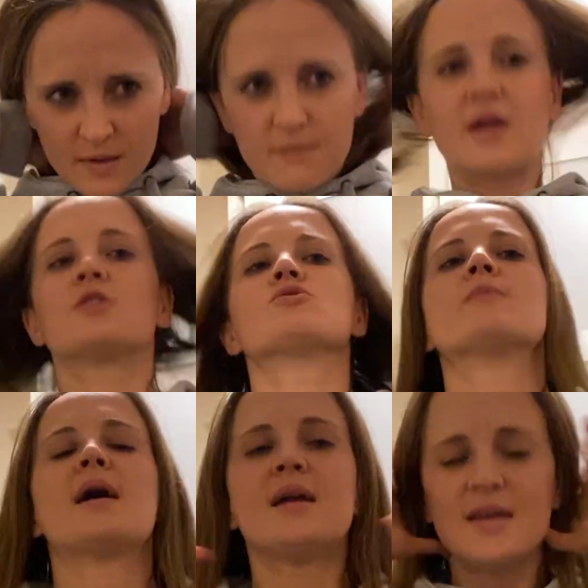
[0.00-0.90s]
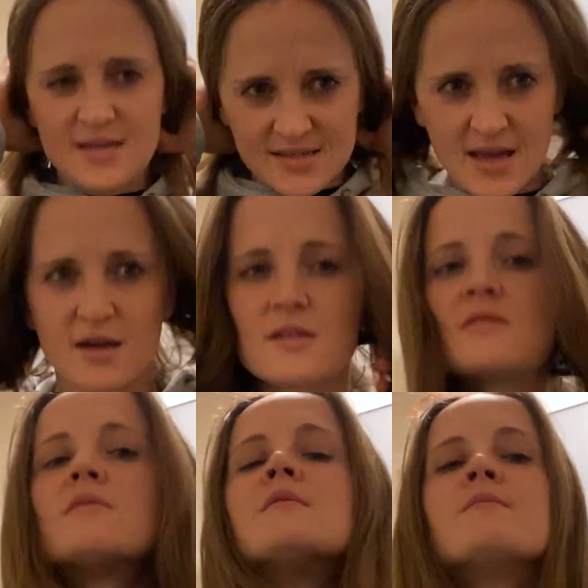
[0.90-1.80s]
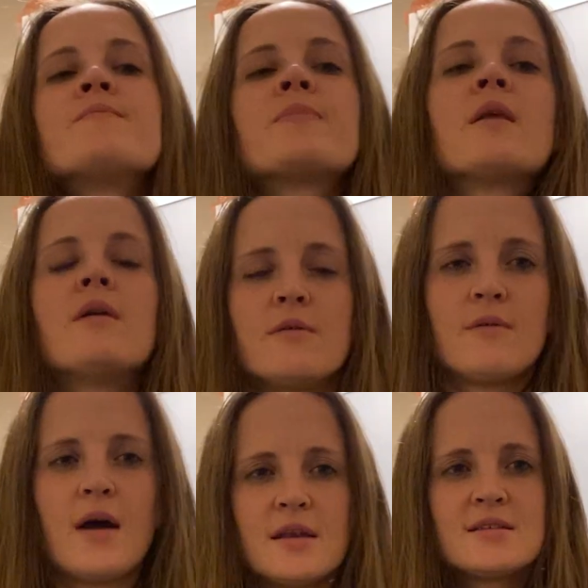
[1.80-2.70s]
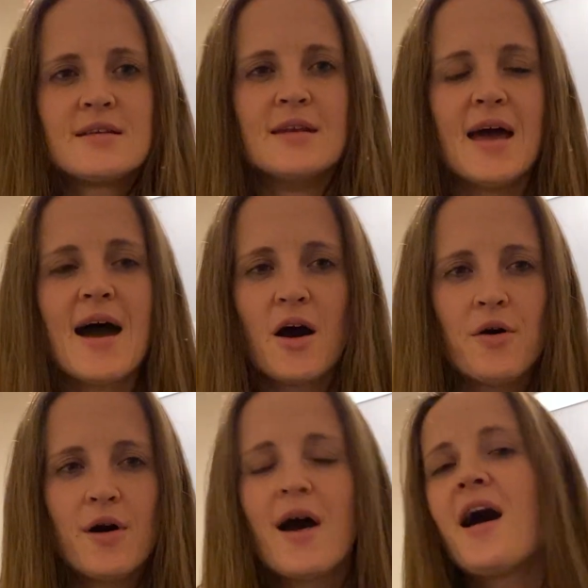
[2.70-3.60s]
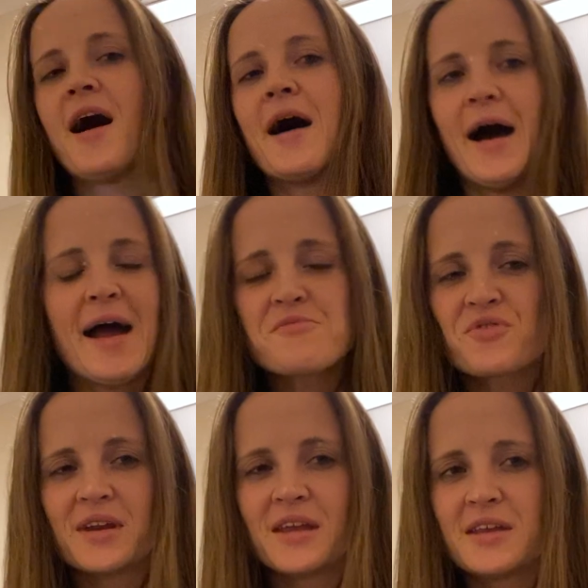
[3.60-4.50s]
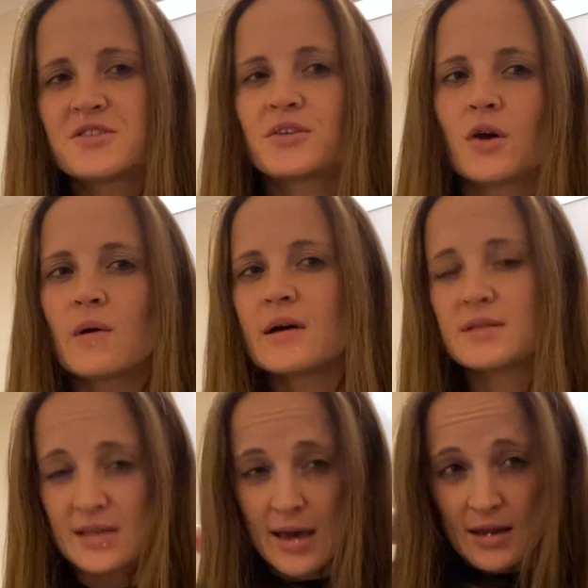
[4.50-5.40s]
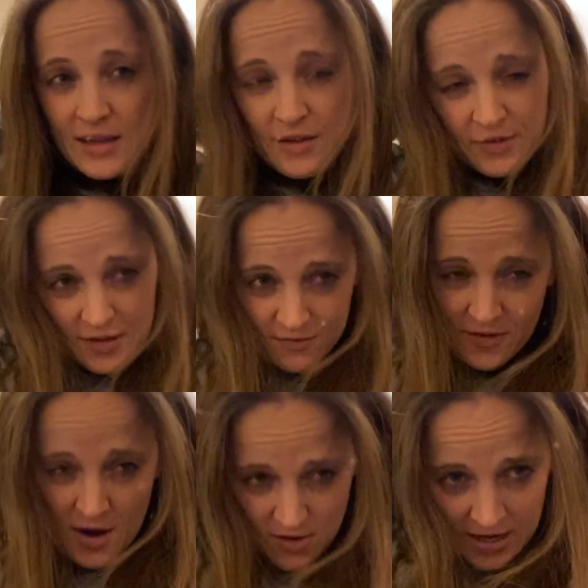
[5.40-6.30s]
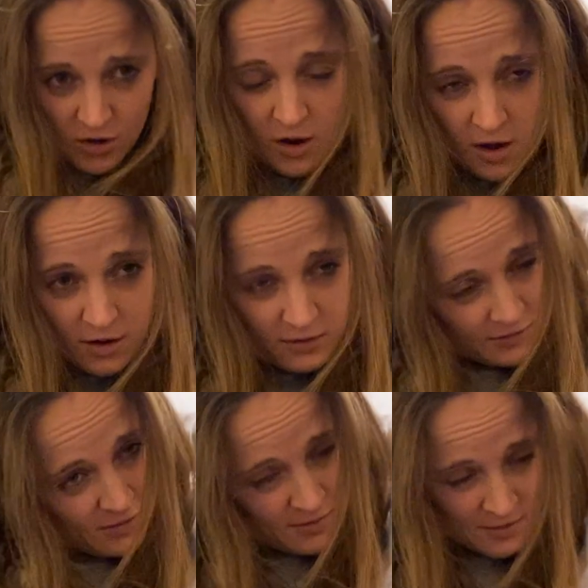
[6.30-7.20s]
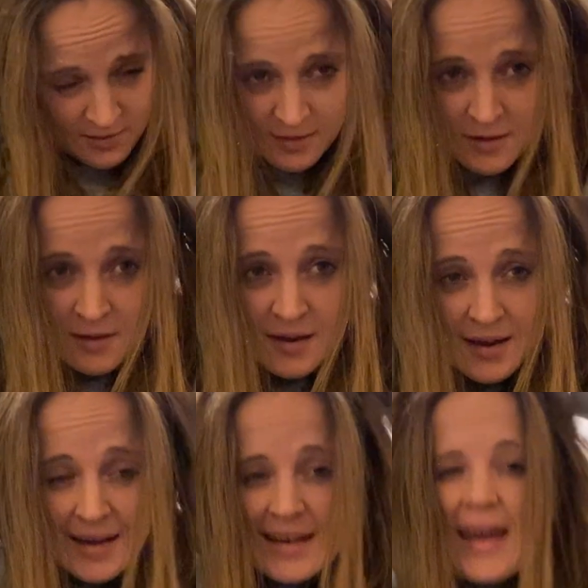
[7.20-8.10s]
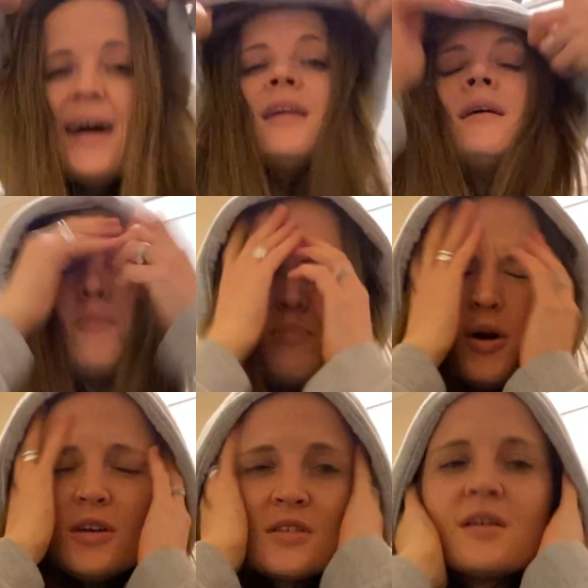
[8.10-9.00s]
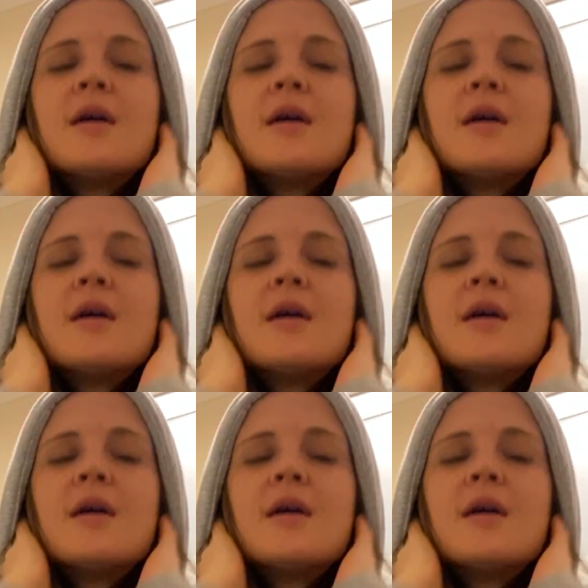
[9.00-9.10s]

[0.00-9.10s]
Make sure my hair's out. Right, now I'm ready to go outside. If it's very cold, I can put